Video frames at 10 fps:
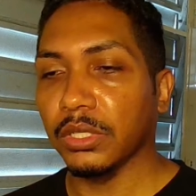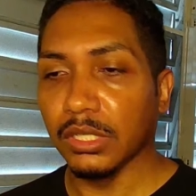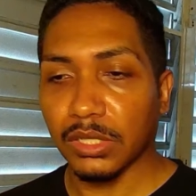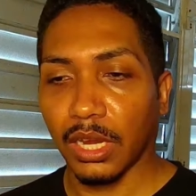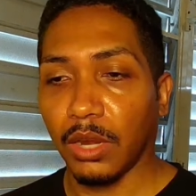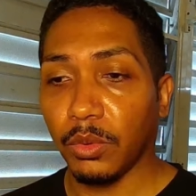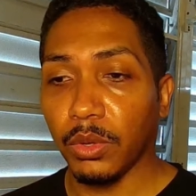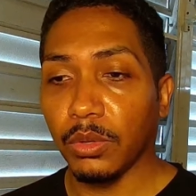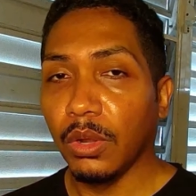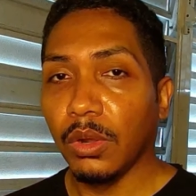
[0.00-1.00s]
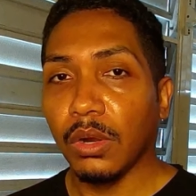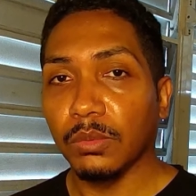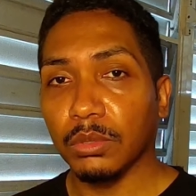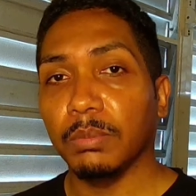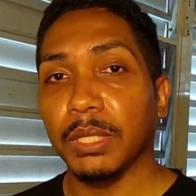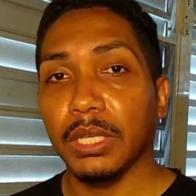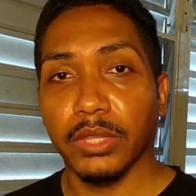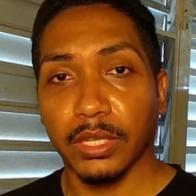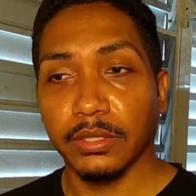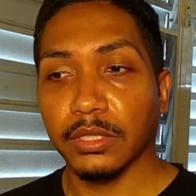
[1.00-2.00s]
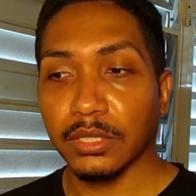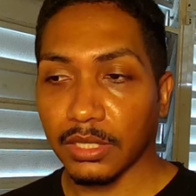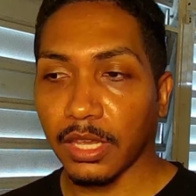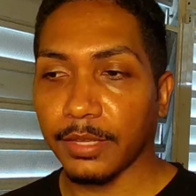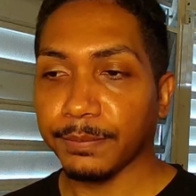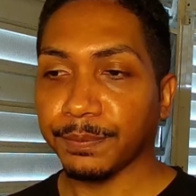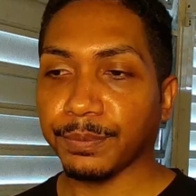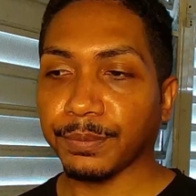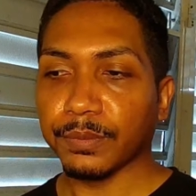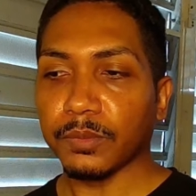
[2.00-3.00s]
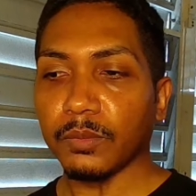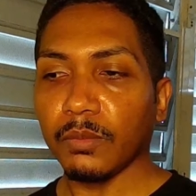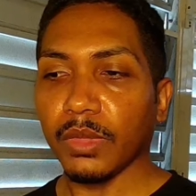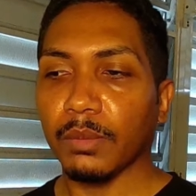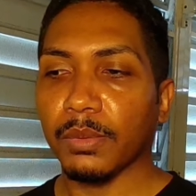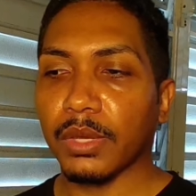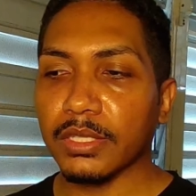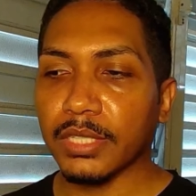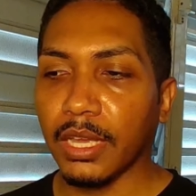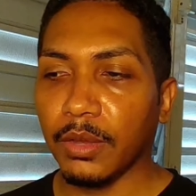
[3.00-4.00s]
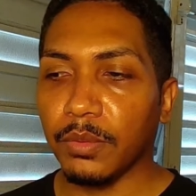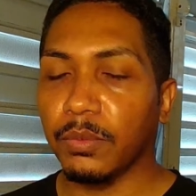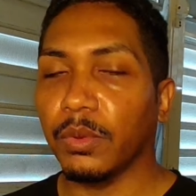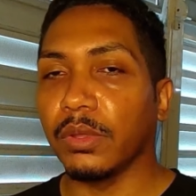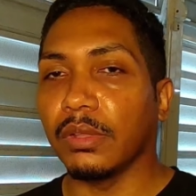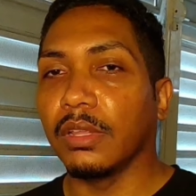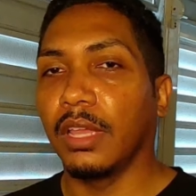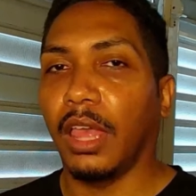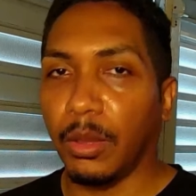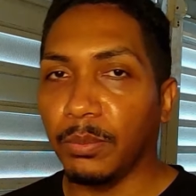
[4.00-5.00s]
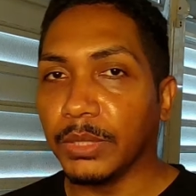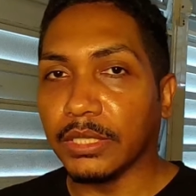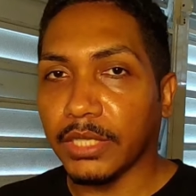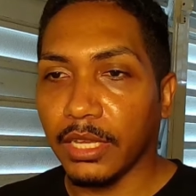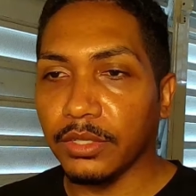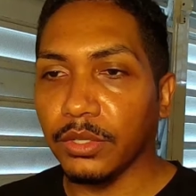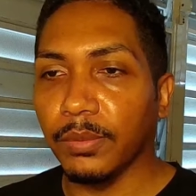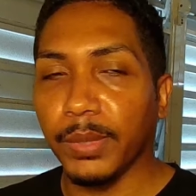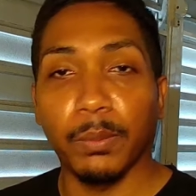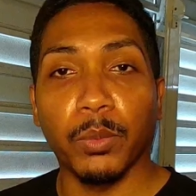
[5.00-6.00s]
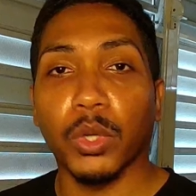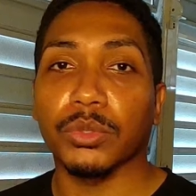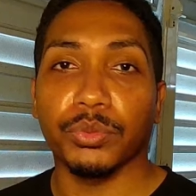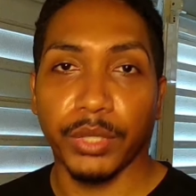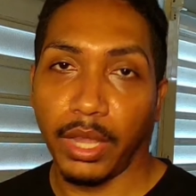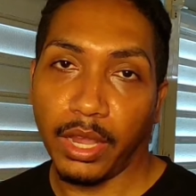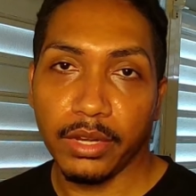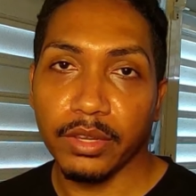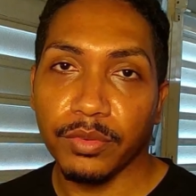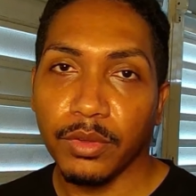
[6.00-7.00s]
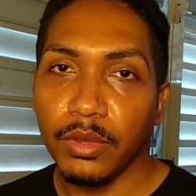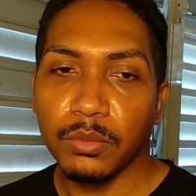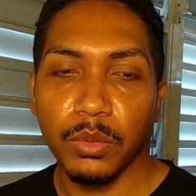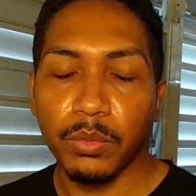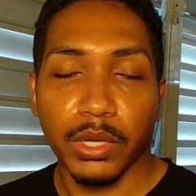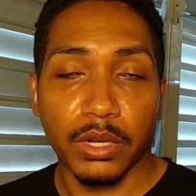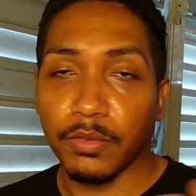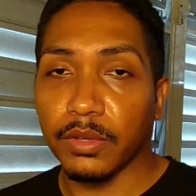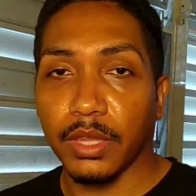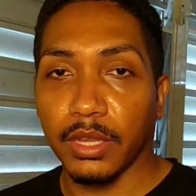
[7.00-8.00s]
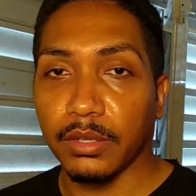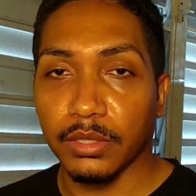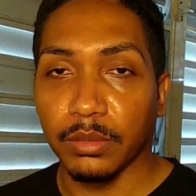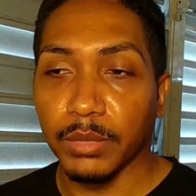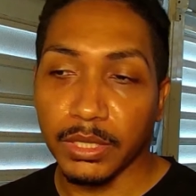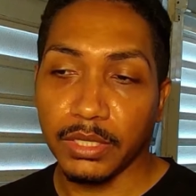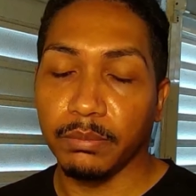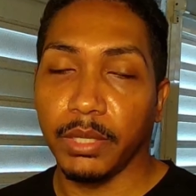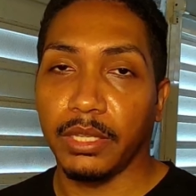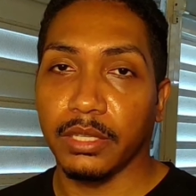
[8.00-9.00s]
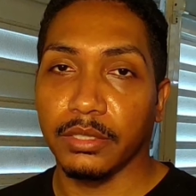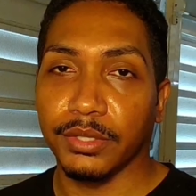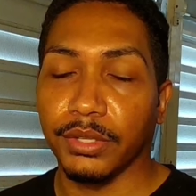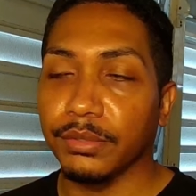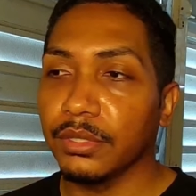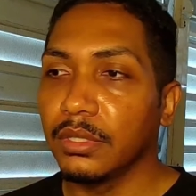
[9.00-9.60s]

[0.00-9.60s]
and gyro will be a thing to stay because that will help Nintendo be more creative with whatever they, they're make, making, you know?